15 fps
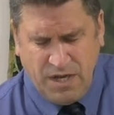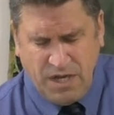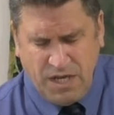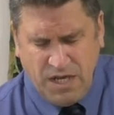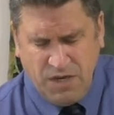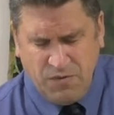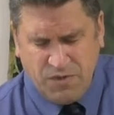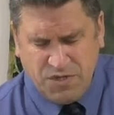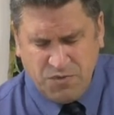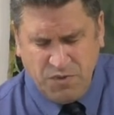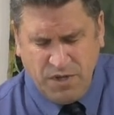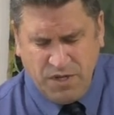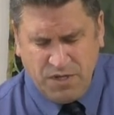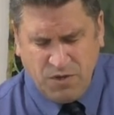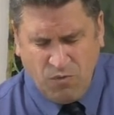He was
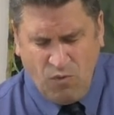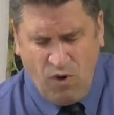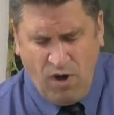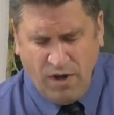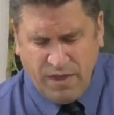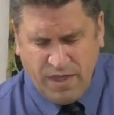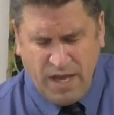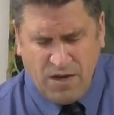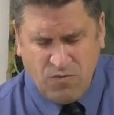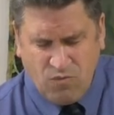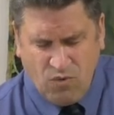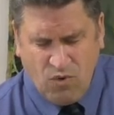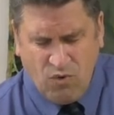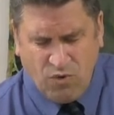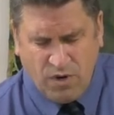willing to walk that
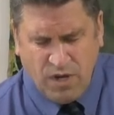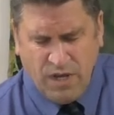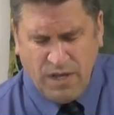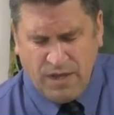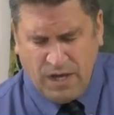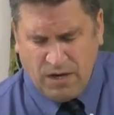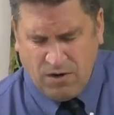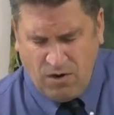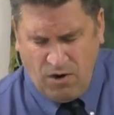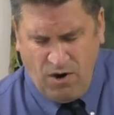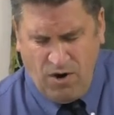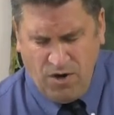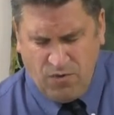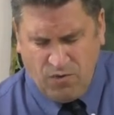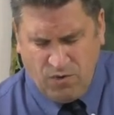road, that
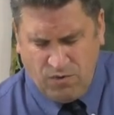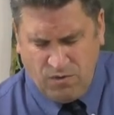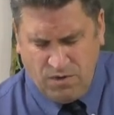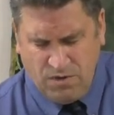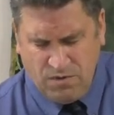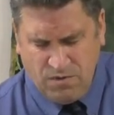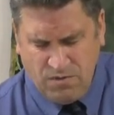hard road.